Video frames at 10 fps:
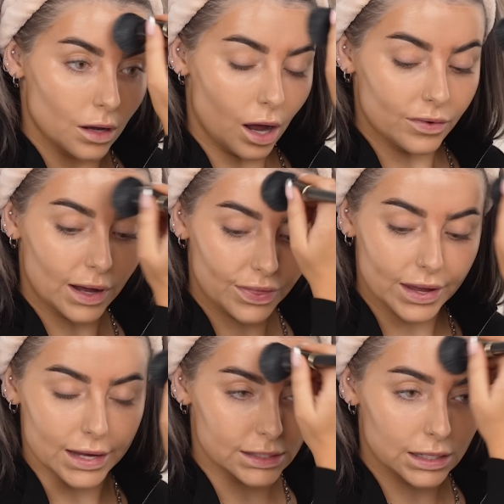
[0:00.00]
I've had
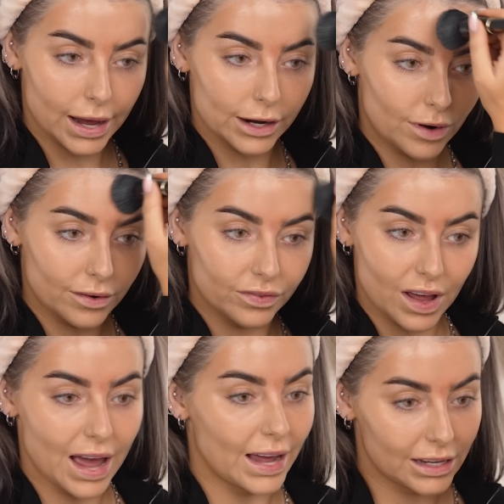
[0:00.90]
this laying around
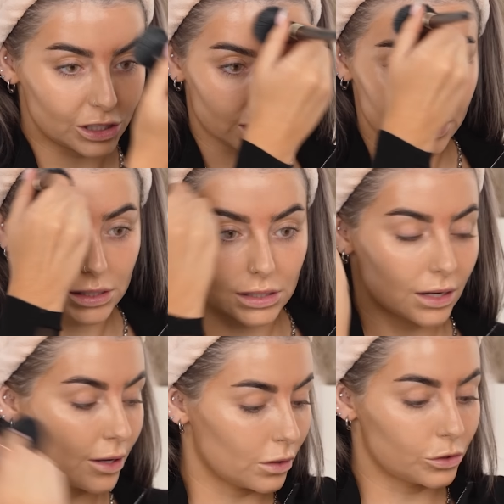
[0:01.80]
for ages
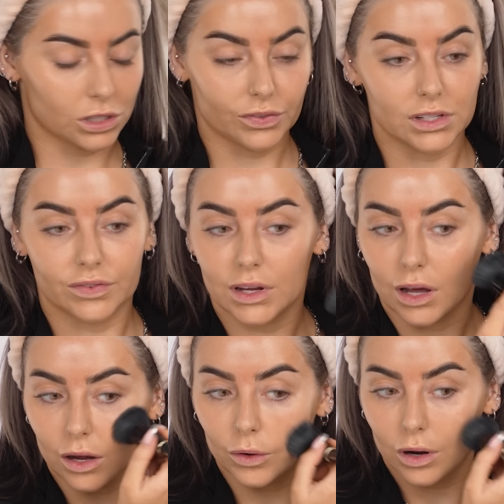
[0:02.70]
just for this
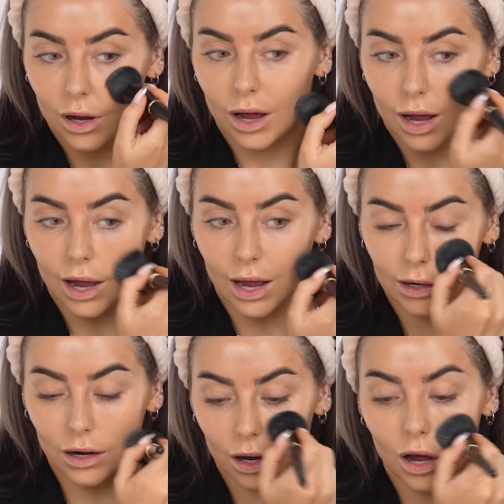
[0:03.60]
video.
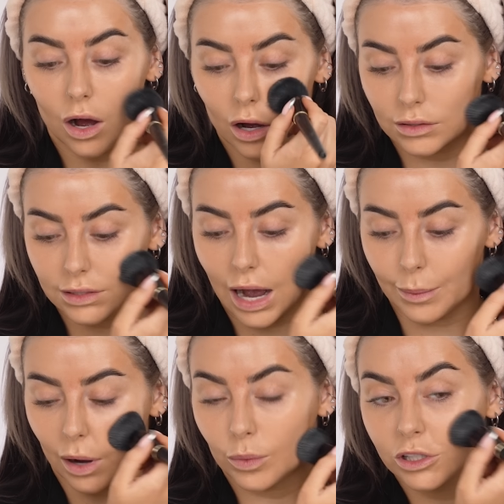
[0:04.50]
And
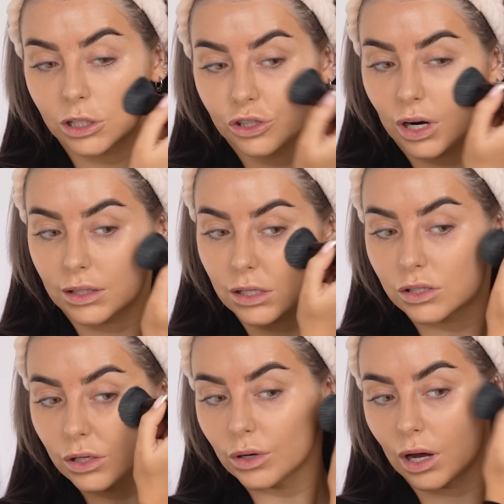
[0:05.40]
damn, I wish I tried
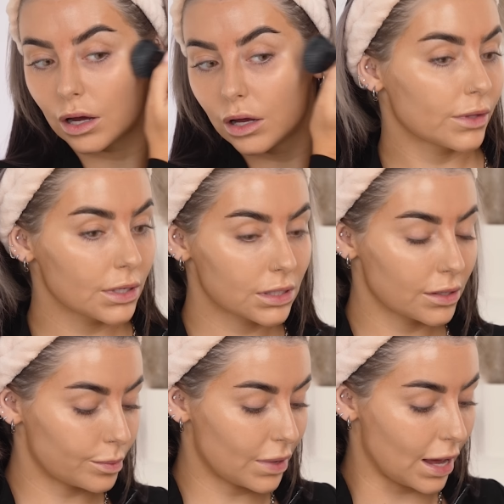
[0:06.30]
this sooner. This
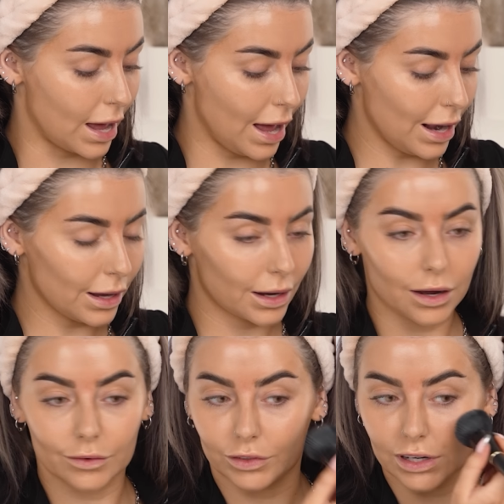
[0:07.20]
gives me hella
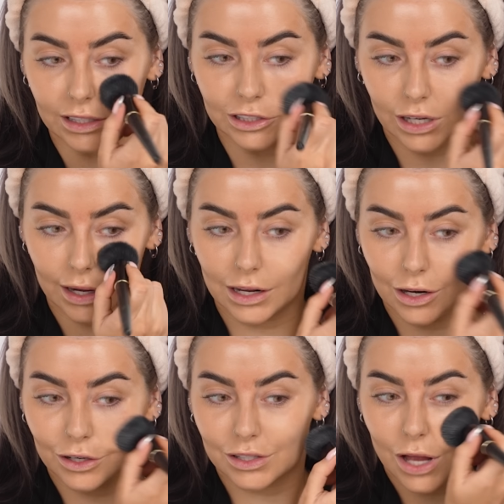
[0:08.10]
coverage and
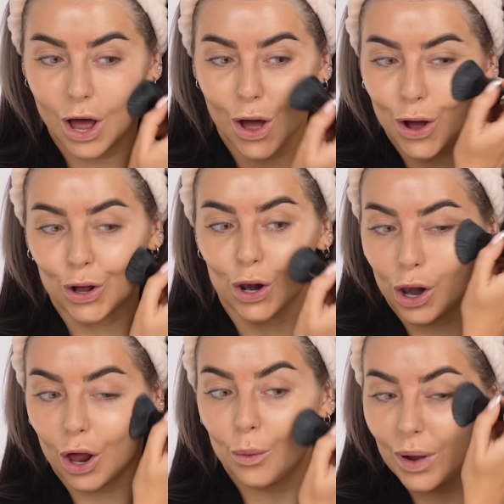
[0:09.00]
it looks
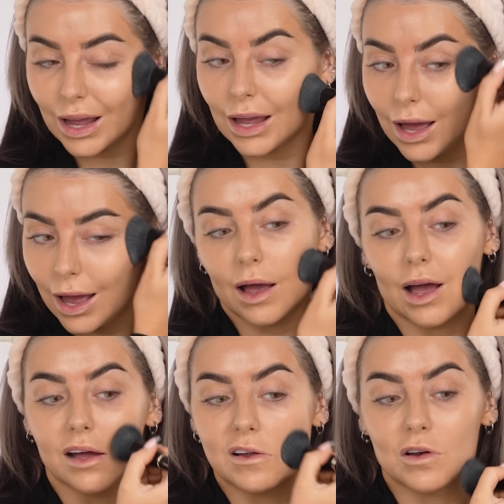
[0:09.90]
glowy
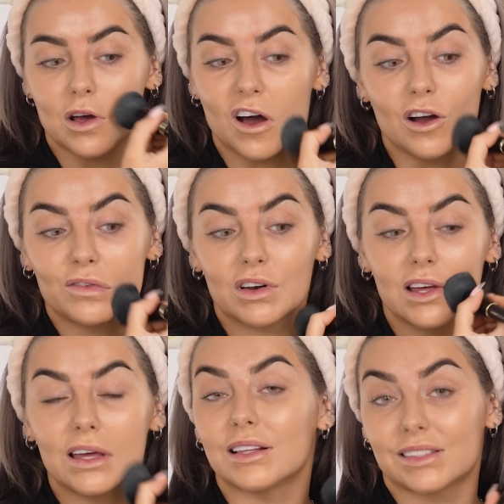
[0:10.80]
and
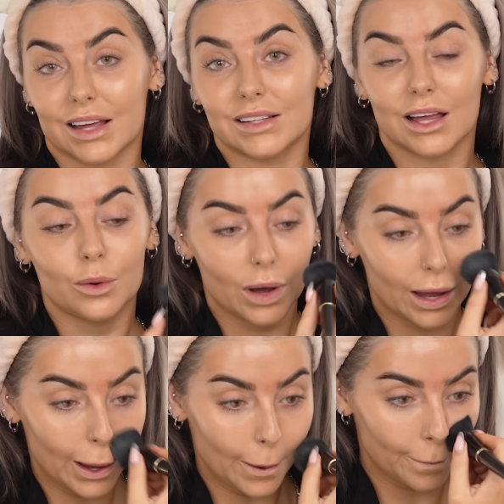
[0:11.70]
hopefully it stays that
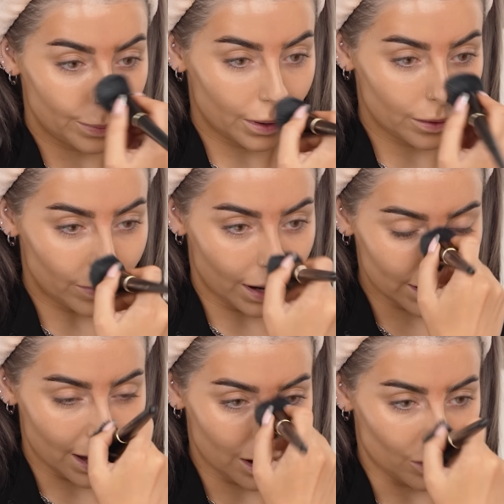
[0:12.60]
way. But
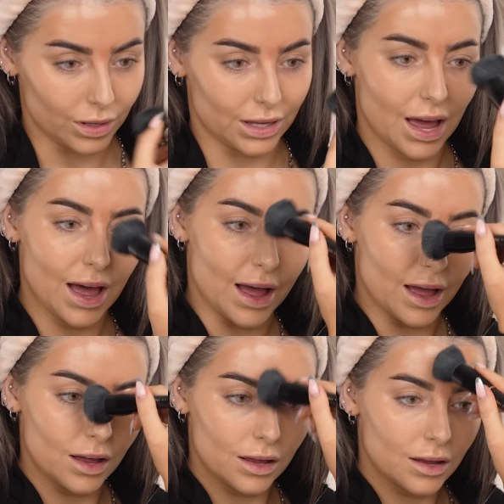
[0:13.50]
right now, yeah.